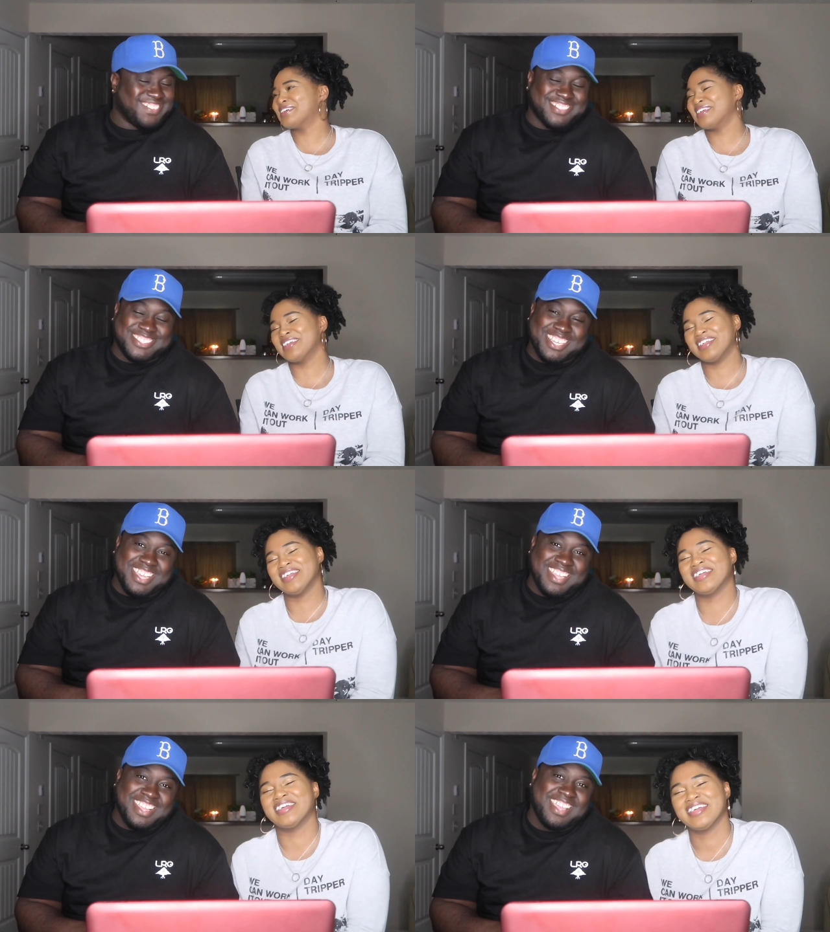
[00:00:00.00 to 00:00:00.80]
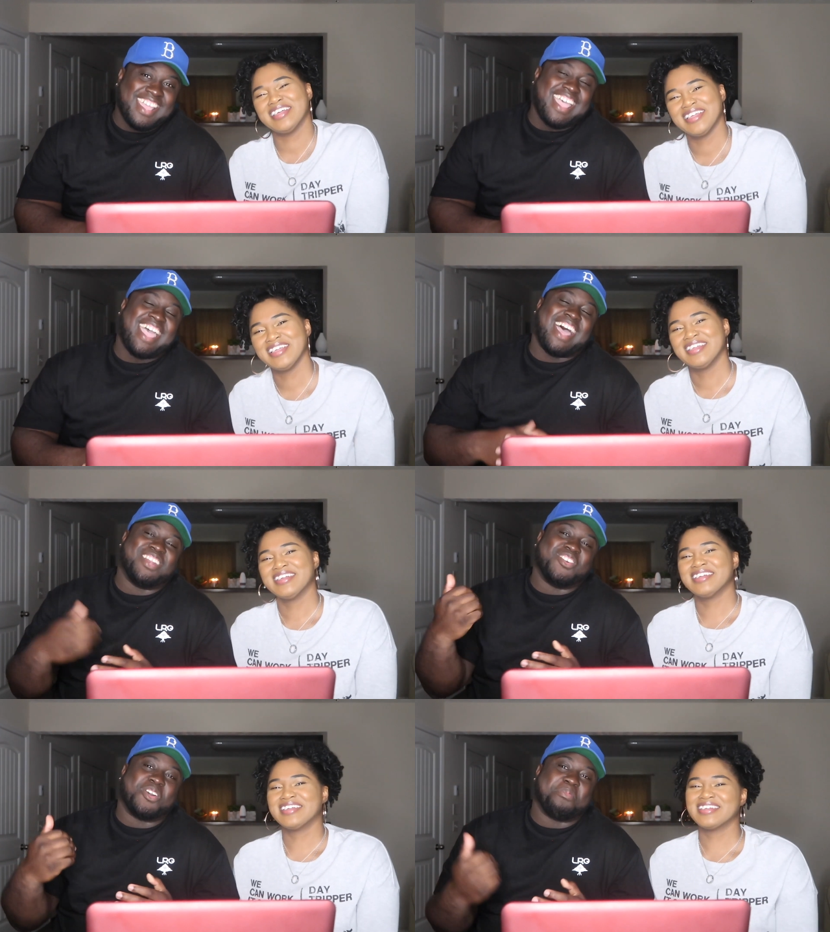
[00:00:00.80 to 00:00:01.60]
Speaker 1: know what
Speaker 2: I'm saying?
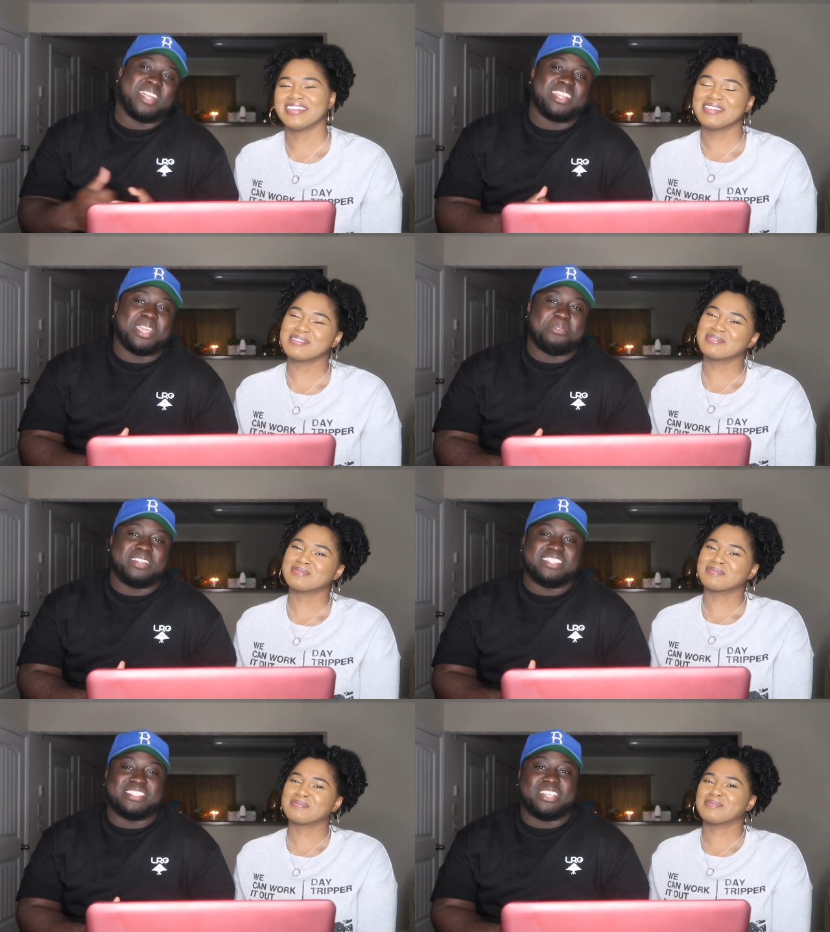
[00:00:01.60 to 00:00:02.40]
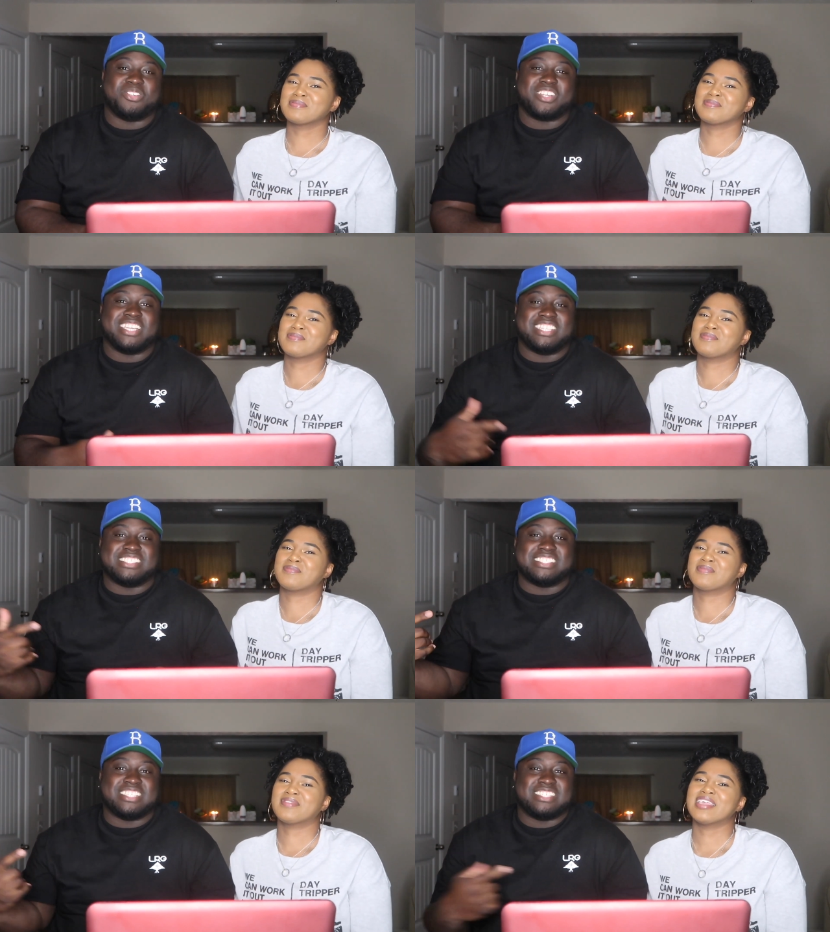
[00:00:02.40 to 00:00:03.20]
I do go by the name of DJ New Kidd.
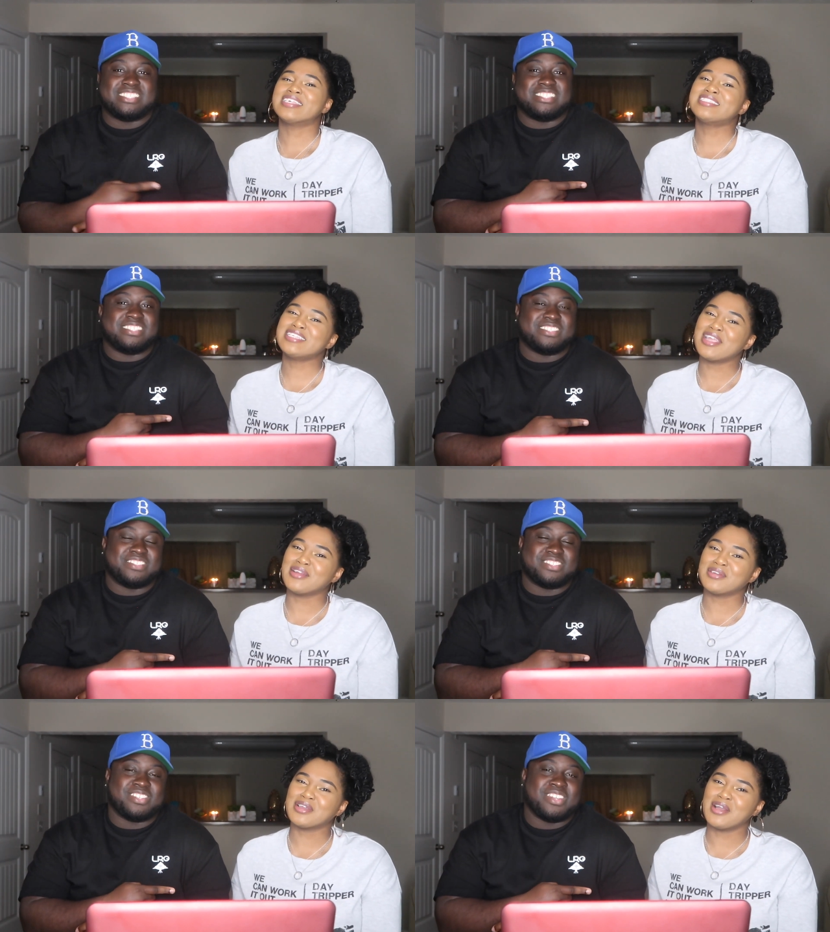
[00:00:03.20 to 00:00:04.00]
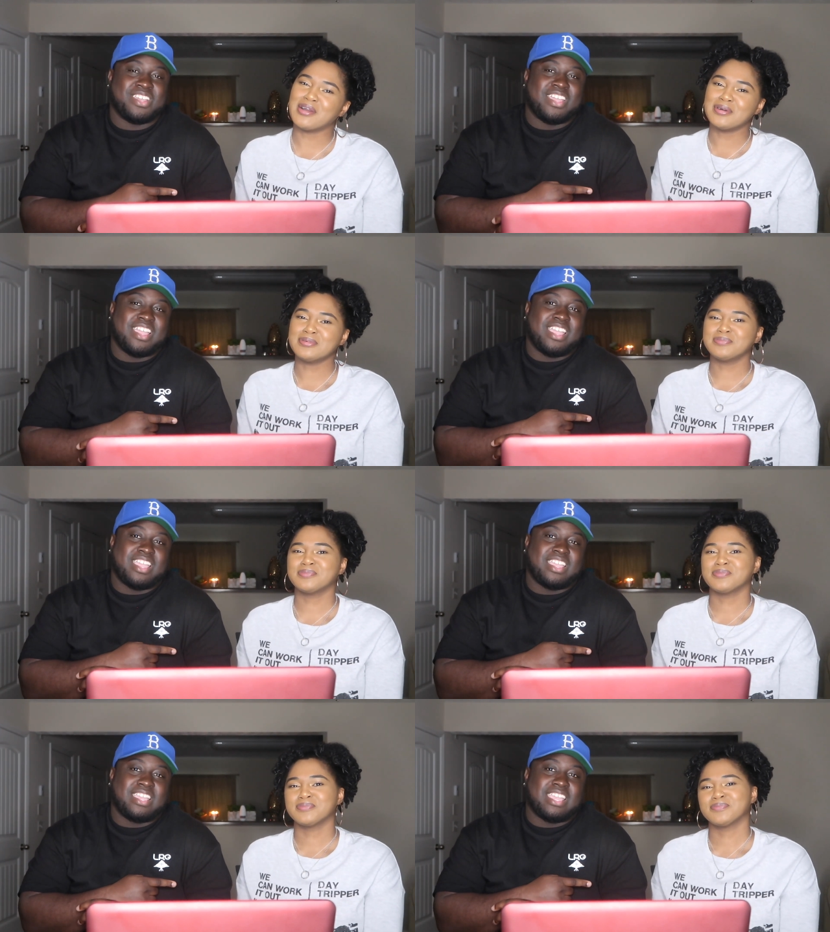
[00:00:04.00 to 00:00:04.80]
This is
Speaker 1: Ciara Nicole.
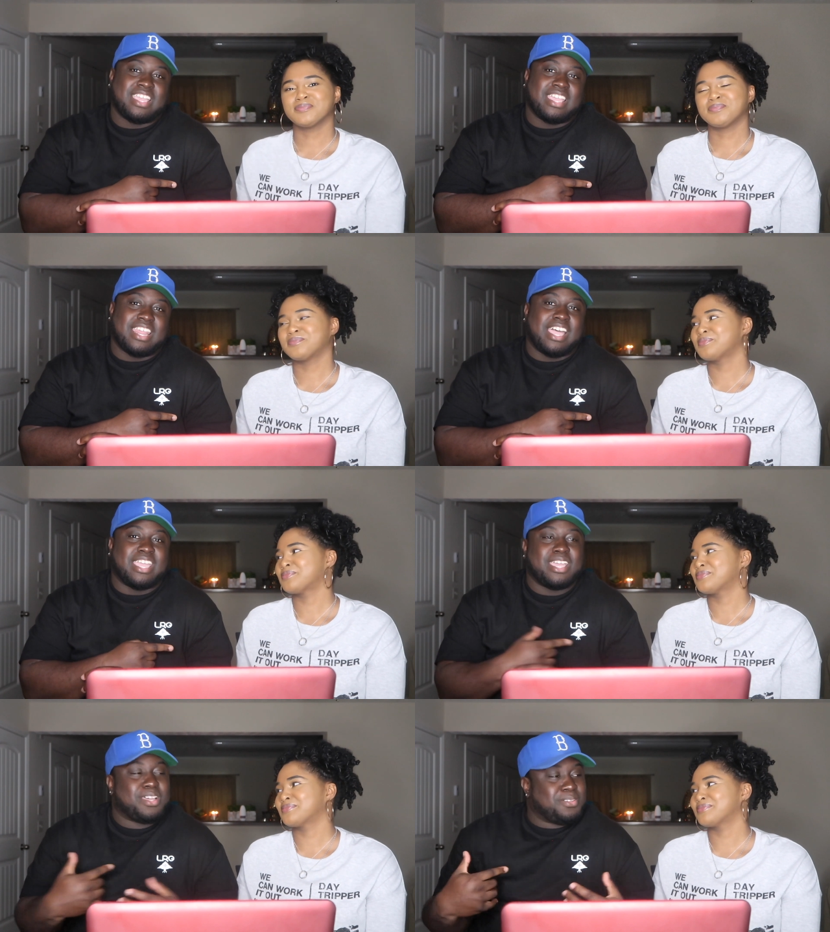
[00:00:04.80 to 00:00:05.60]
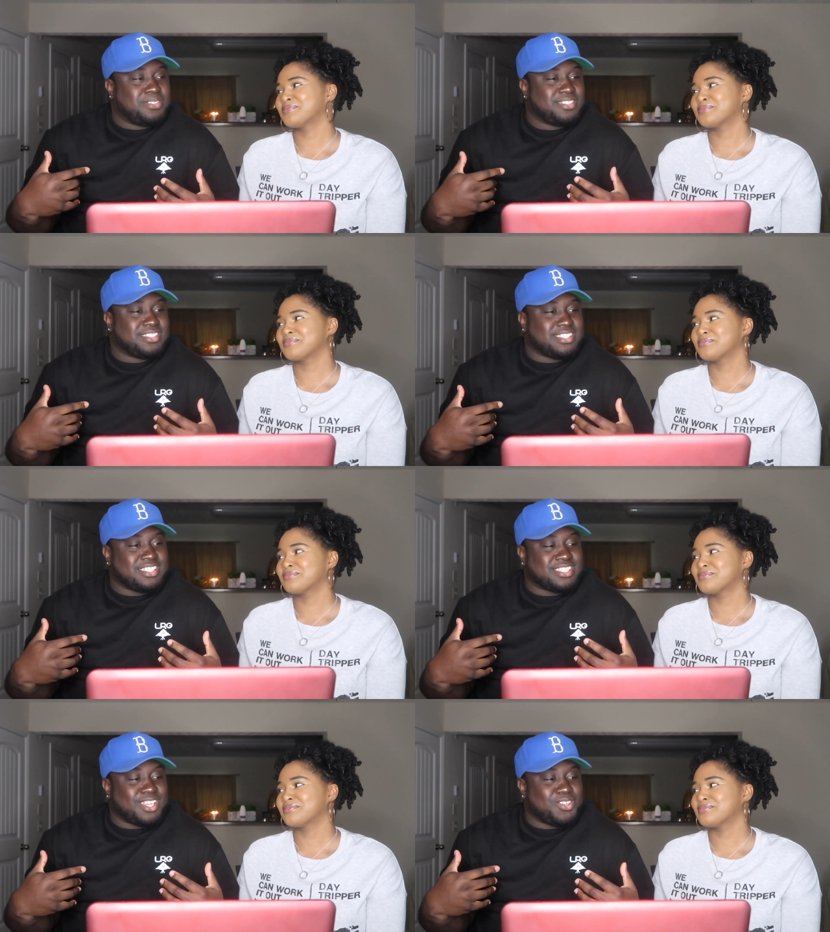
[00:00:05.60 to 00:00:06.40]
Speaker 2: And I am
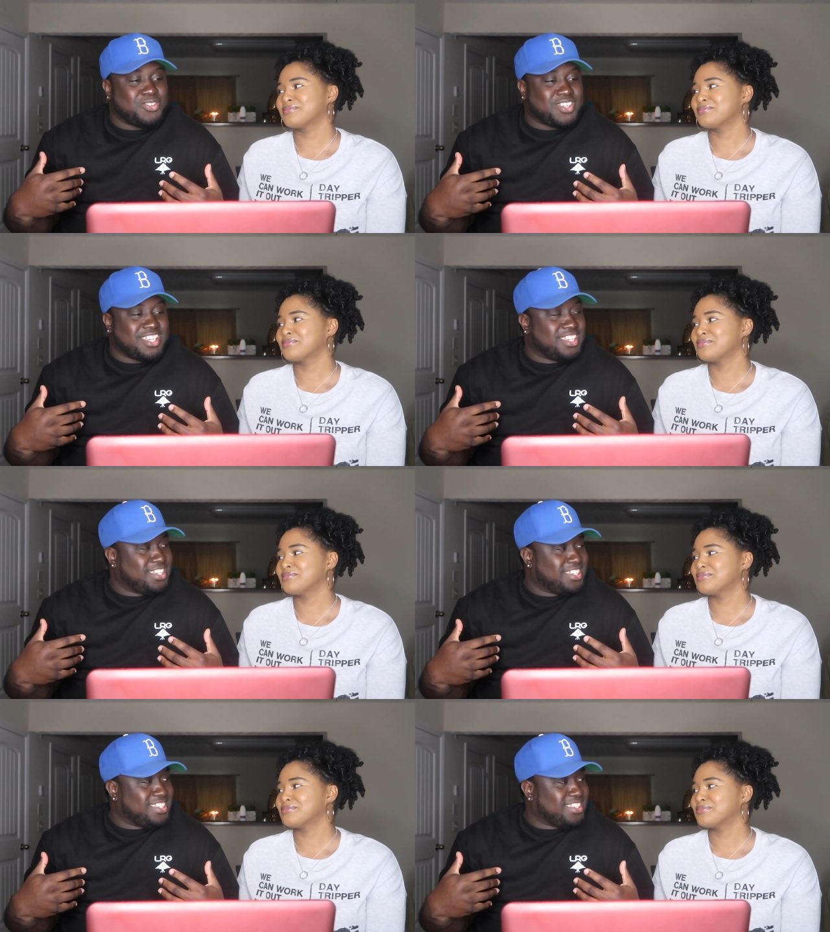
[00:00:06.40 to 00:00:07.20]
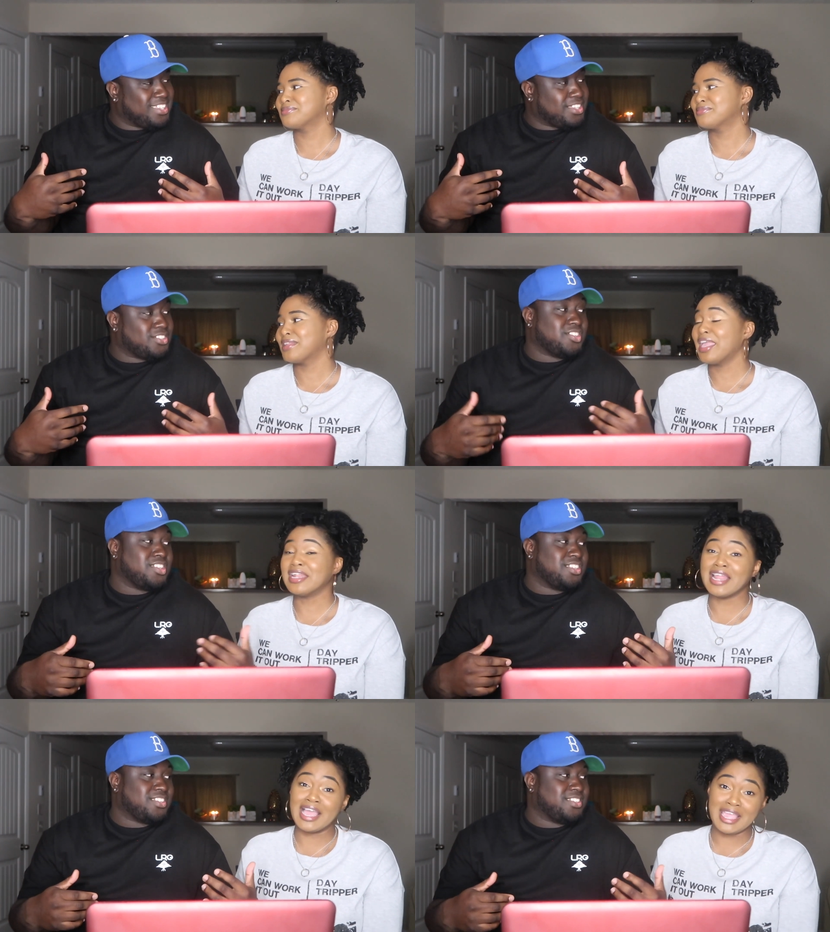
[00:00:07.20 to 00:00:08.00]
DJ New Kidd.
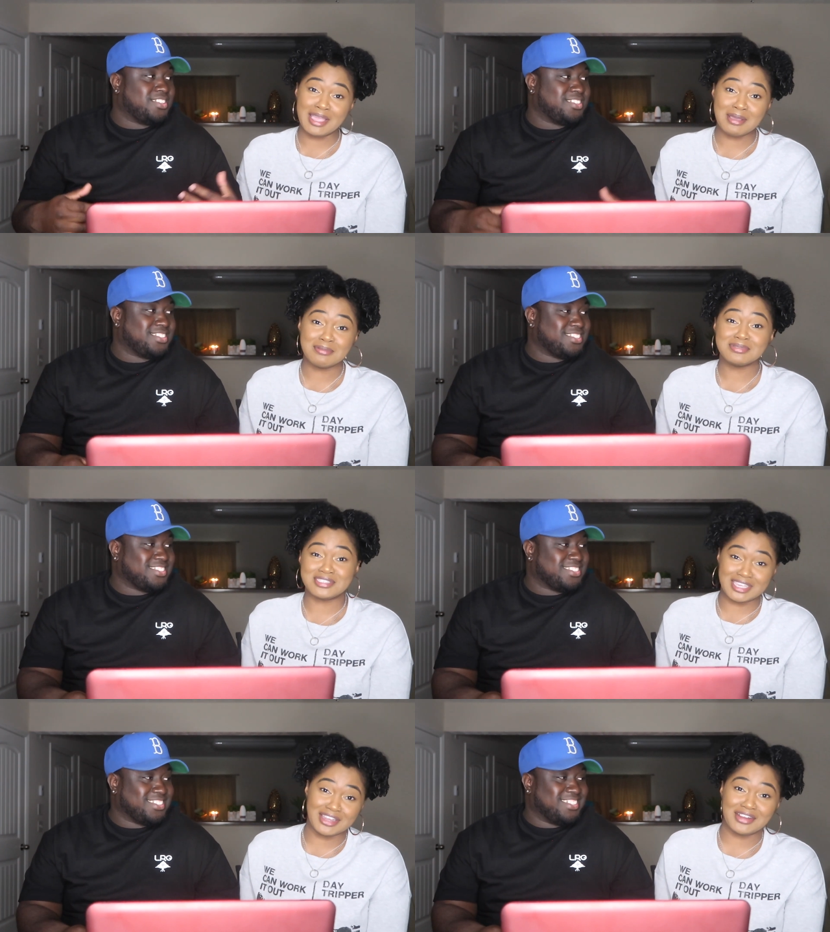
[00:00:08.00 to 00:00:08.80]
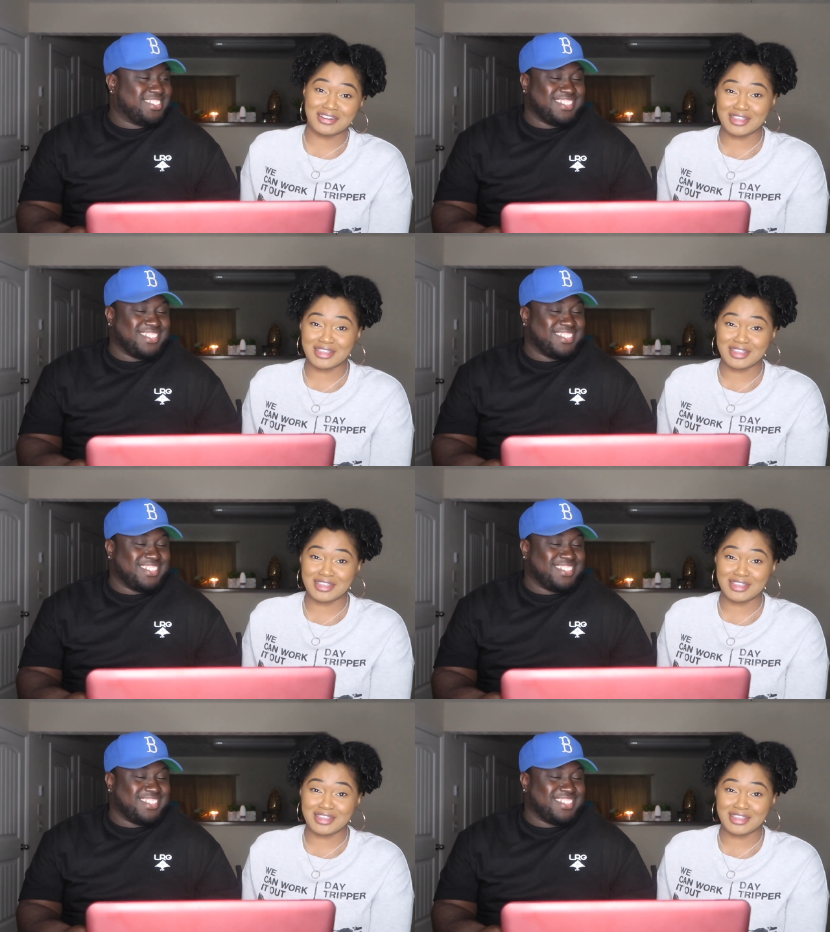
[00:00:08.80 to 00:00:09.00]
Speaker 1: And I am Ciara